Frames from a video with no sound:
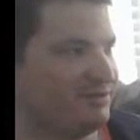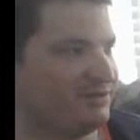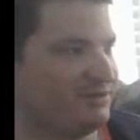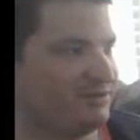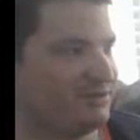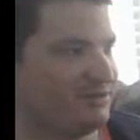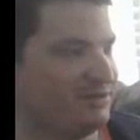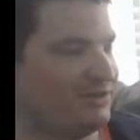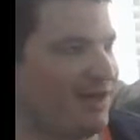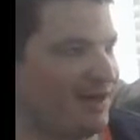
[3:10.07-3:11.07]
there's a
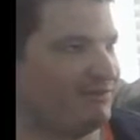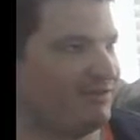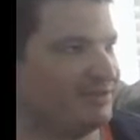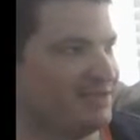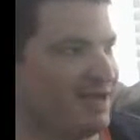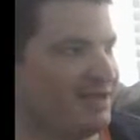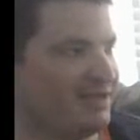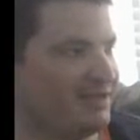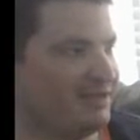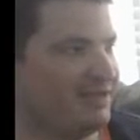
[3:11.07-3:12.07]
lot of
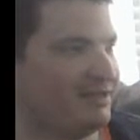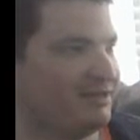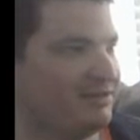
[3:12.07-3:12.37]
anxiety in it.